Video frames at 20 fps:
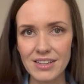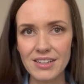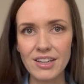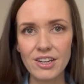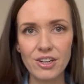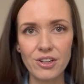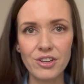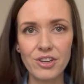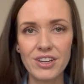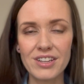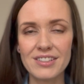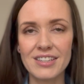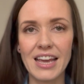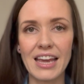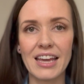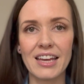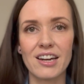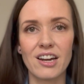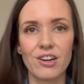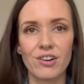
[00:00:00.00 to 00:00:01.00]
You know, you can
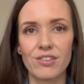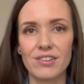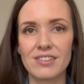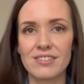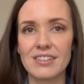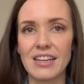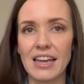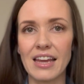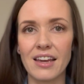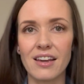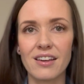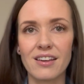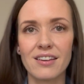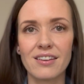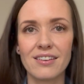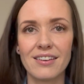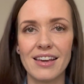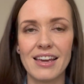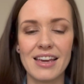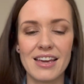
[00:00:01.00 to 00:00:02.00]
take it under the sink,
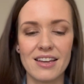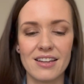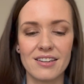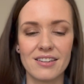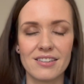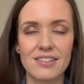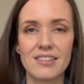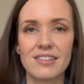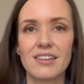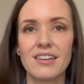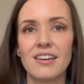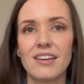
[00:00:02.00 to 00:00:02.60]
and